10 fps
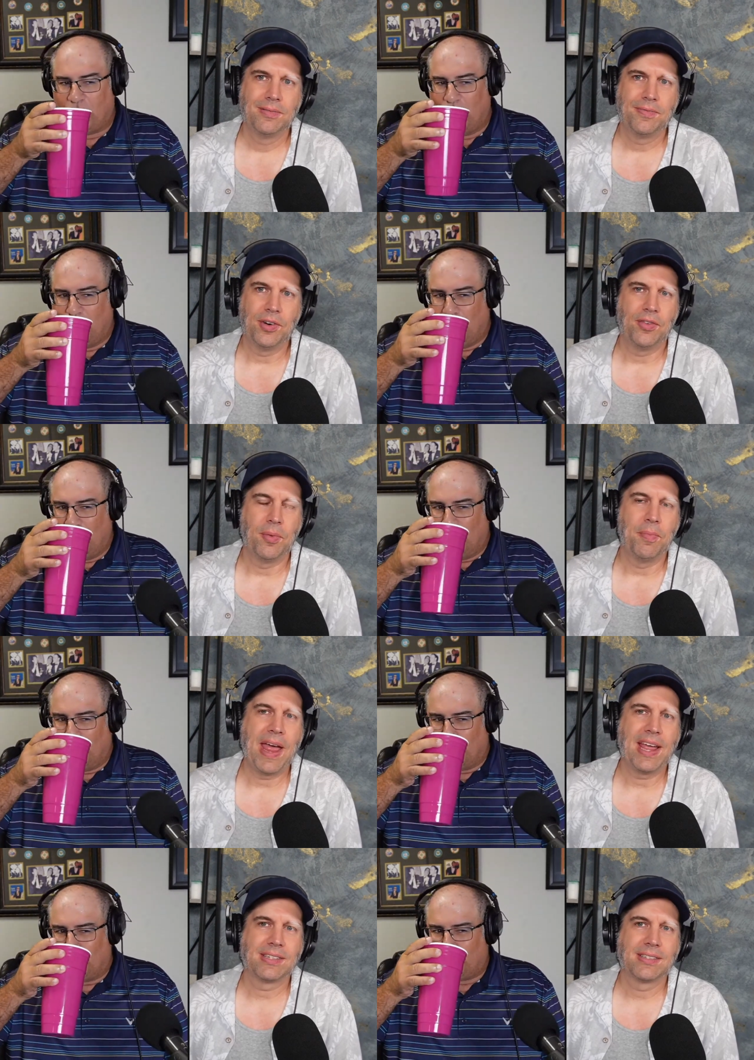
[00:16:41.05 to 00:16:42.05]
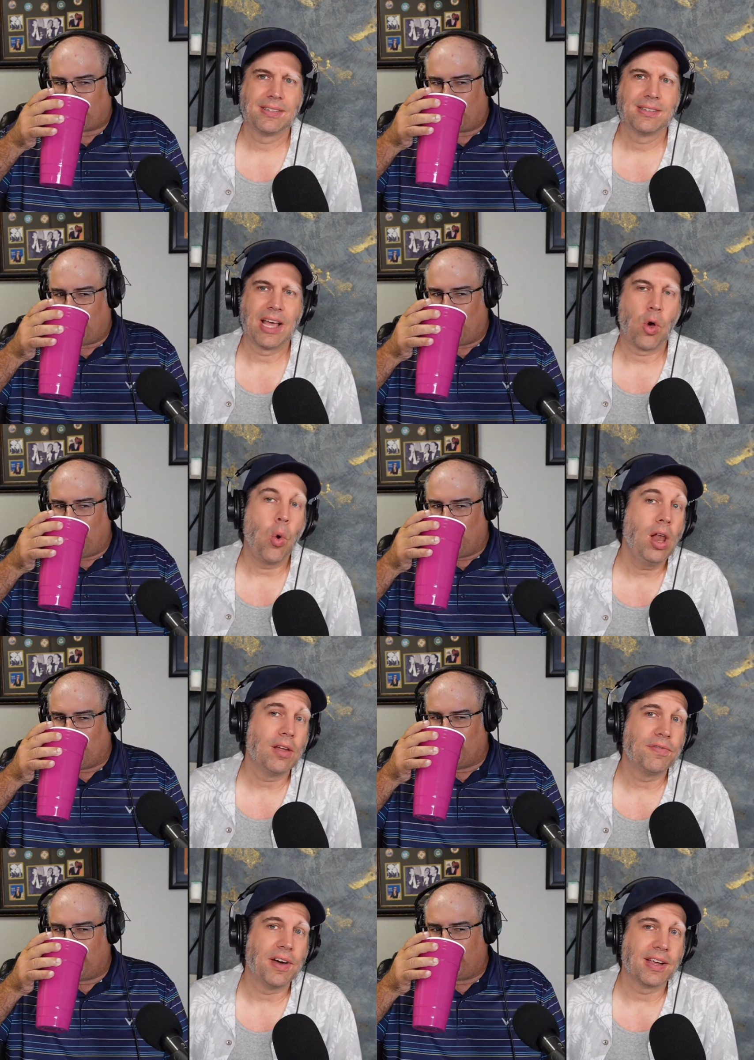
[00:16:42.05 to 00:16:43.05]
Speaker 1: for, for banks that
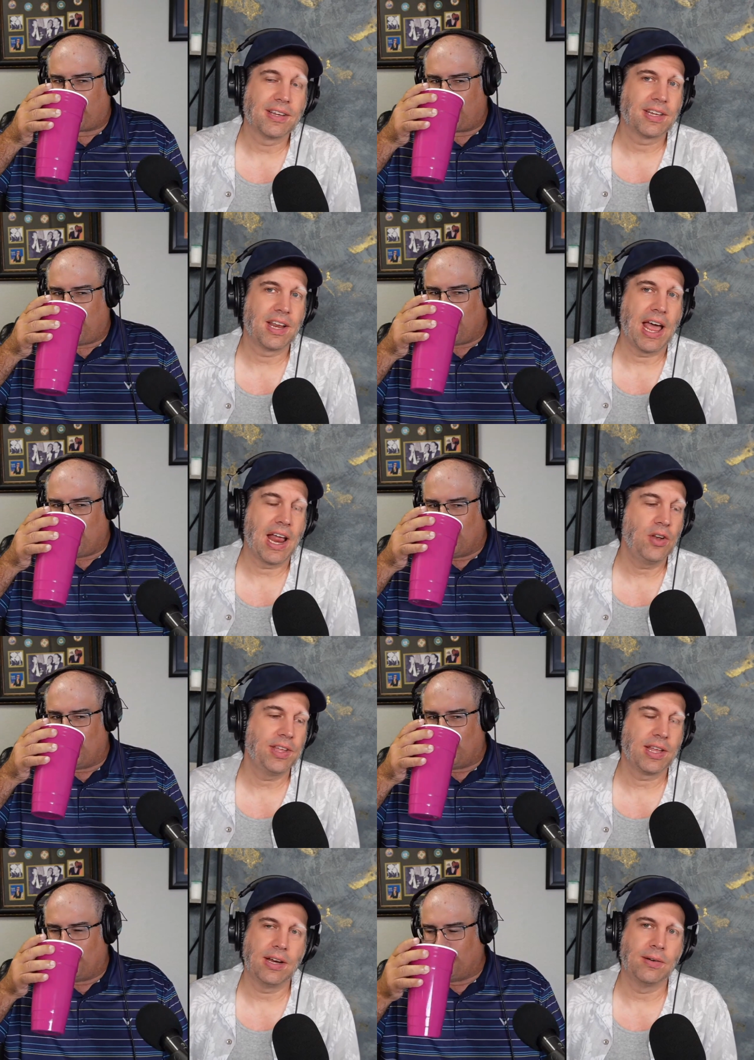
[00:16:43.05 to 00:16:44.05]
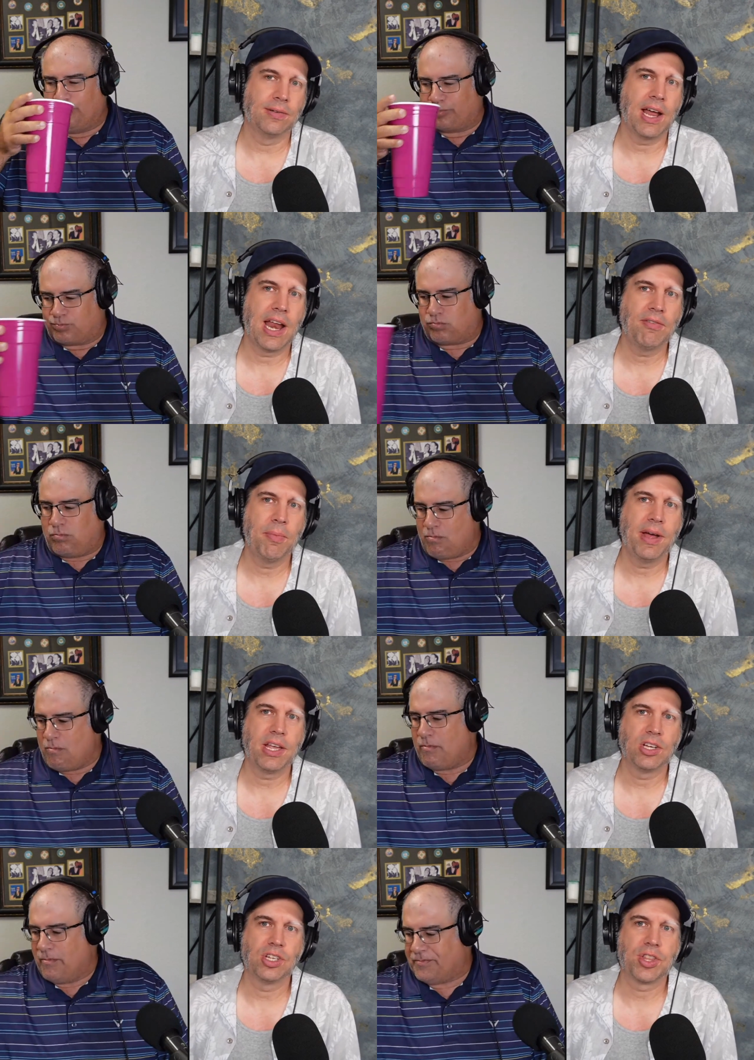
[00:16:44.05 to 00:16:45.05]
qualify because I don't think you know not everybody
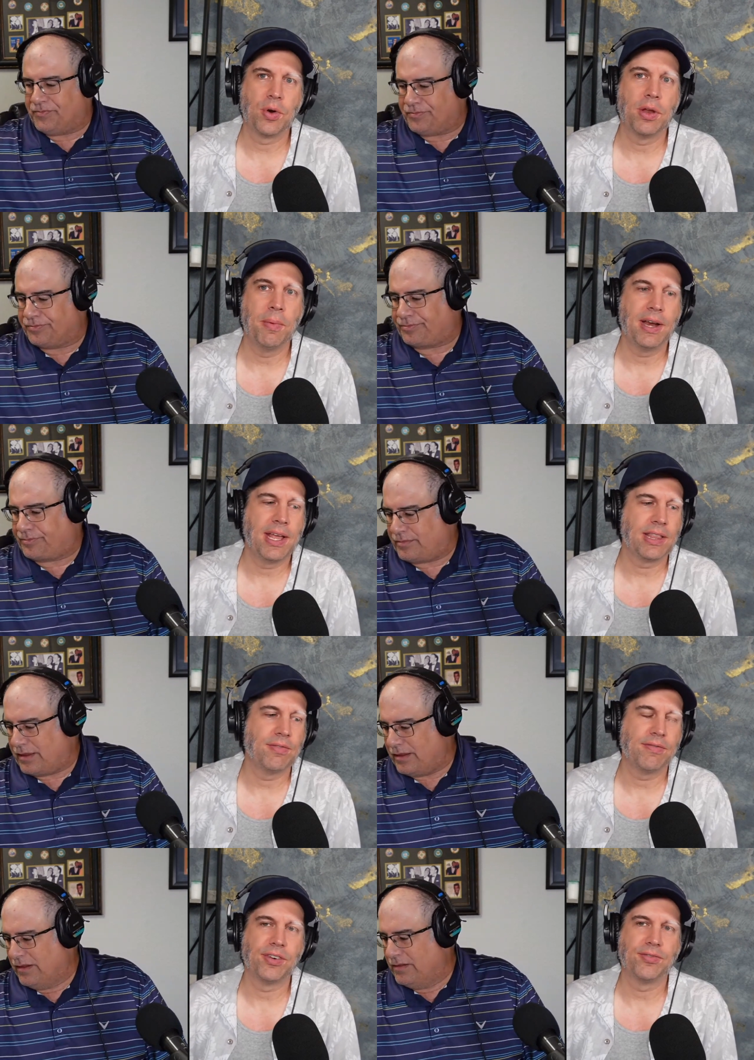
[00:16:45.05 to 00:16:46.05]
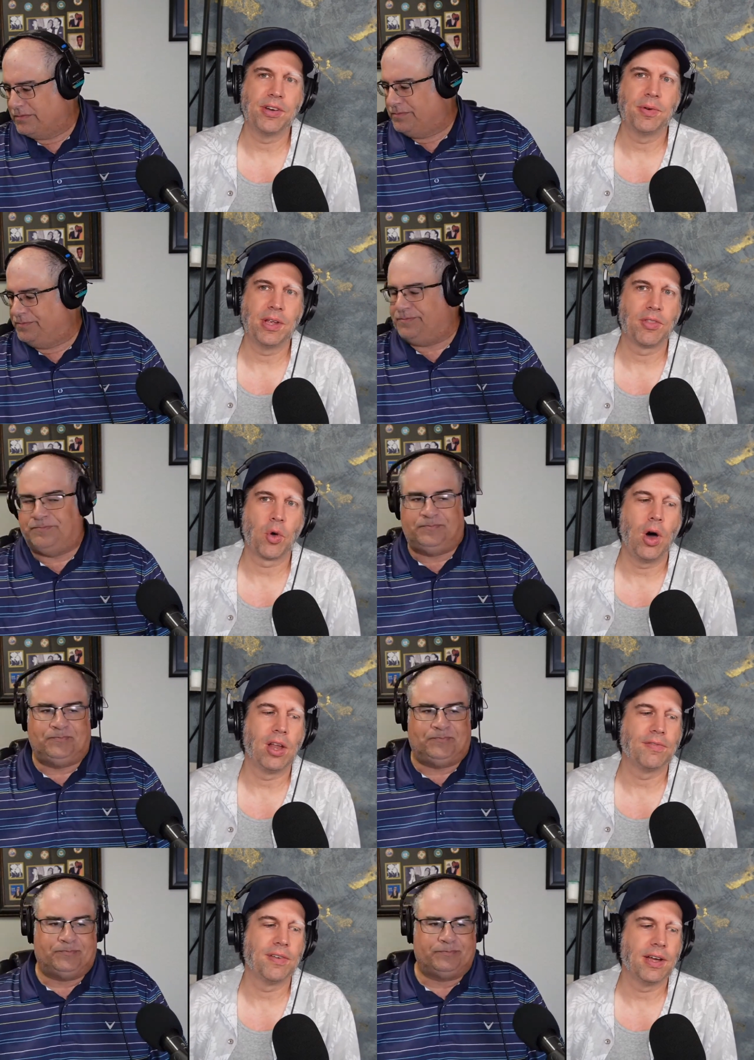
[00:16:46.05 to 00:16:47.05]
can just throw their money at the reverse repo. You have to
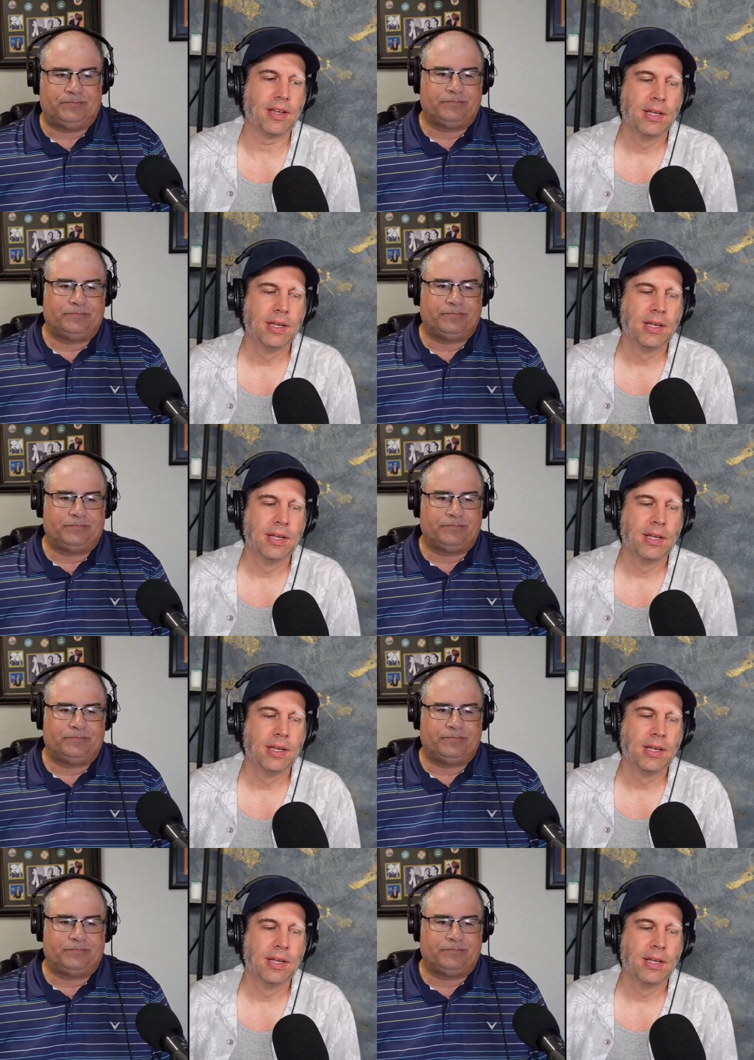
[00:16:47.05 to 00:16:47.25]
qualify.